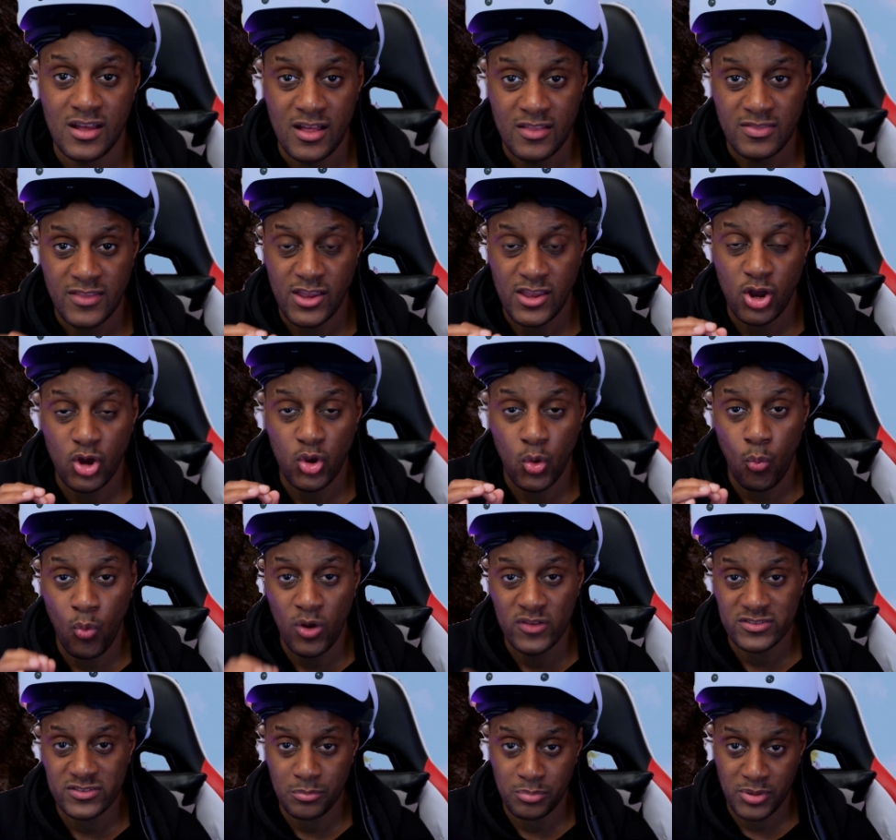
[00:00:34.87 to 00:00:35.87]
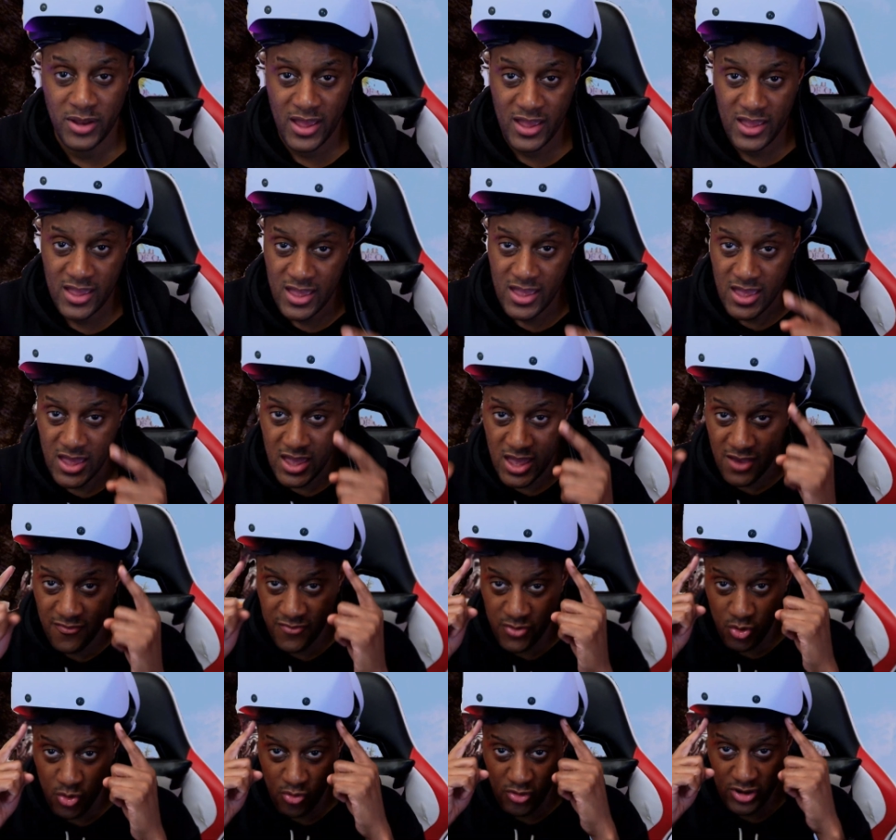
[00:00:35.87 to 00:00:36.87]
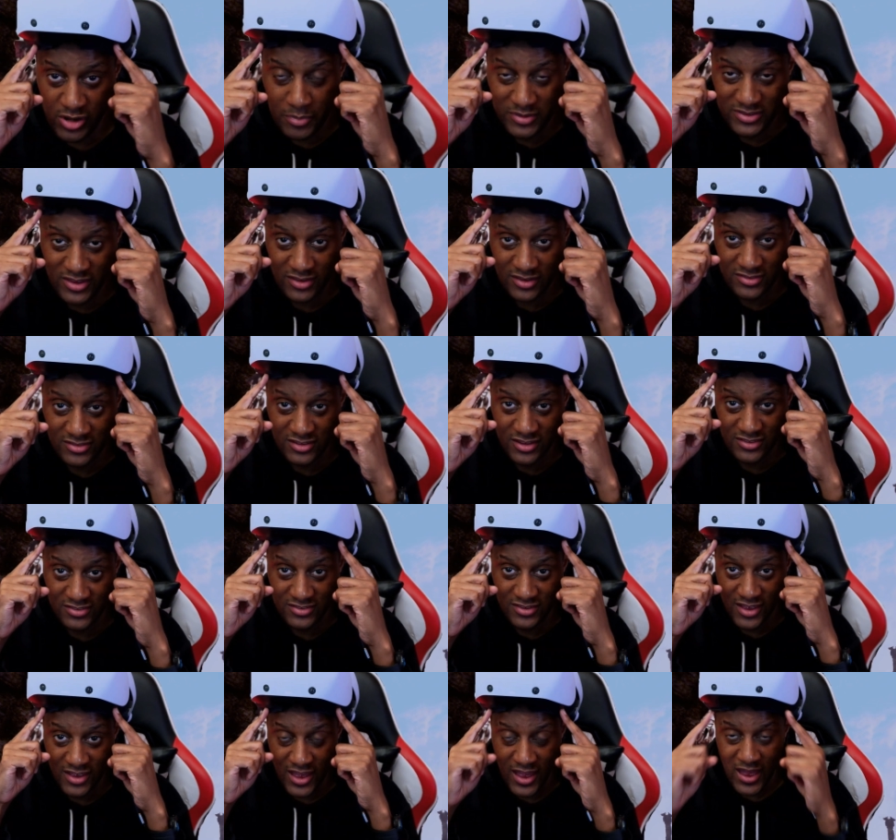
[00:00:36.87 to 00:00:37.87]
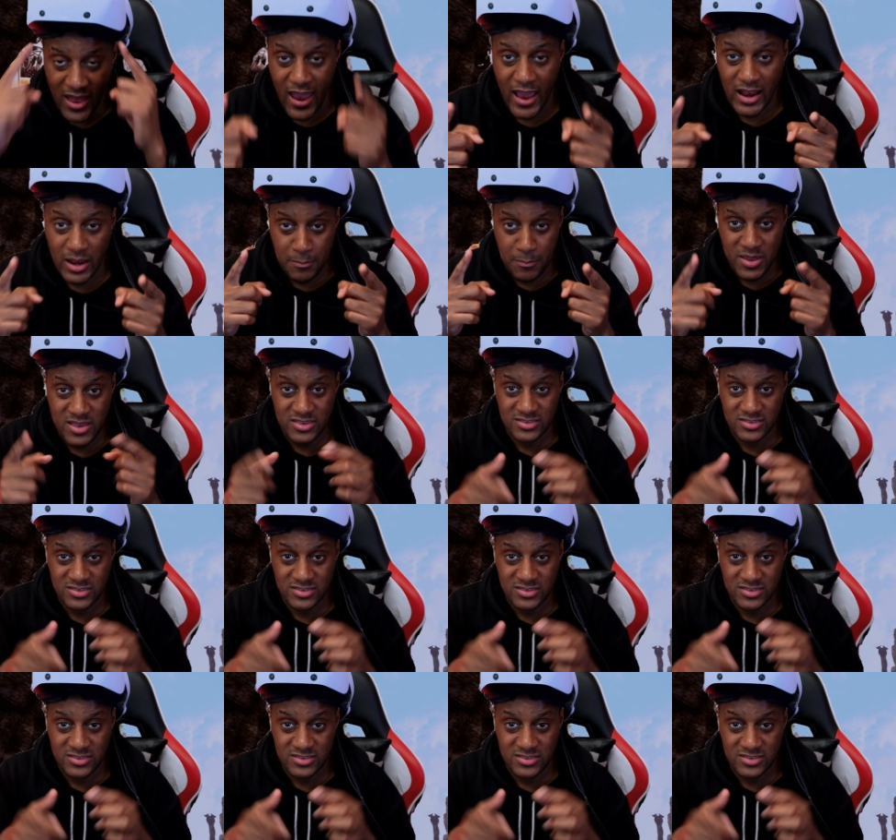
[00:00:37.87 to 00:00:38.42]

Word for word: that you're gonna want to play if you already possess this and a PC